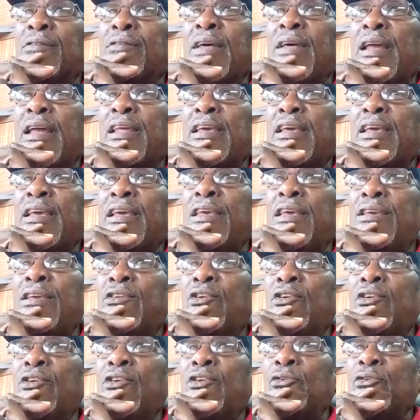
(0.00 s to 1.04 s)
that he
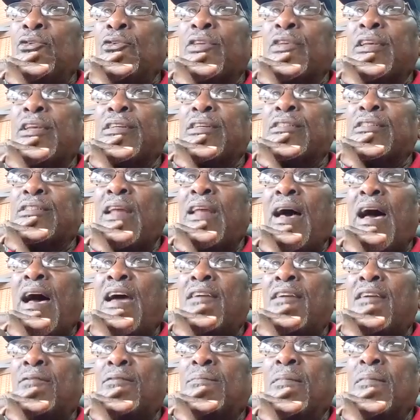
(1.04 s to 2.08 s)
used his
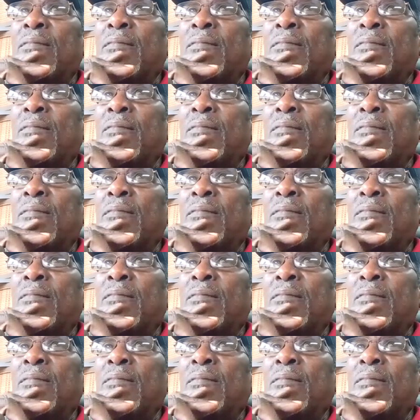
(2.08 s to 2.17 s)
life